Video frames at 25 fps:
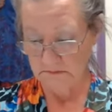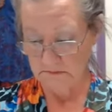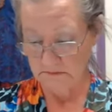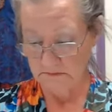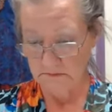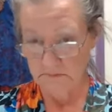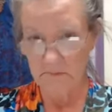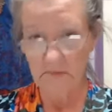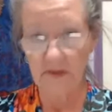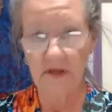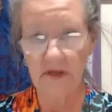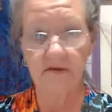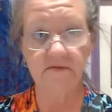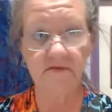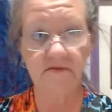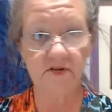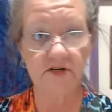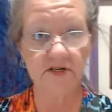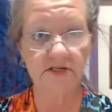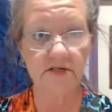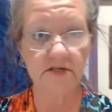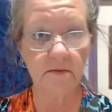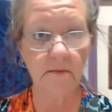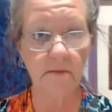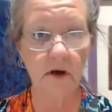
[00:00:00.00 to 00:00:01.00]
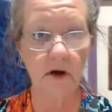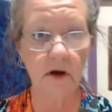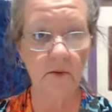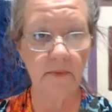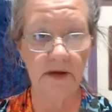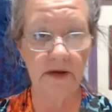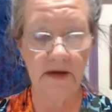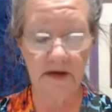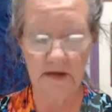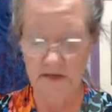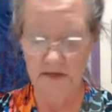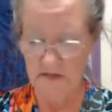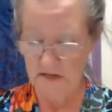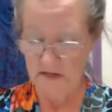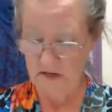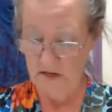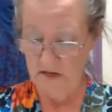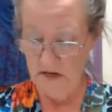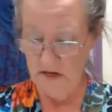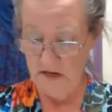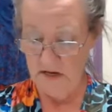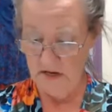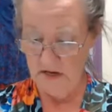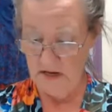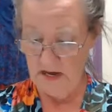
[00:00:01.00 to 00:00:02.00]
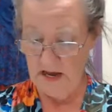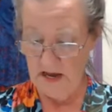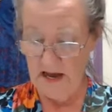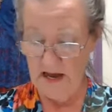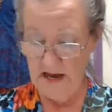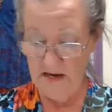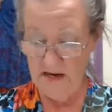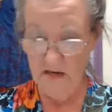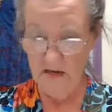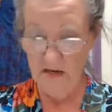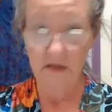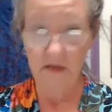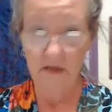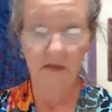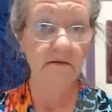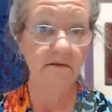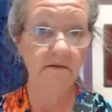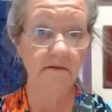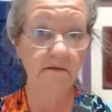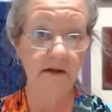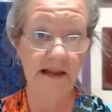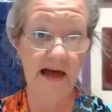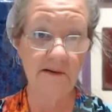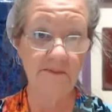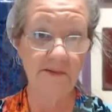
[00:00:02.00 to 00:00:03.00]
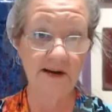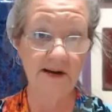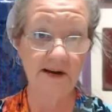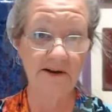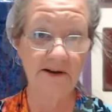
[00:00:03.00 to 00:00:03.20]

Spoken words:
Give just a moment and allow me to.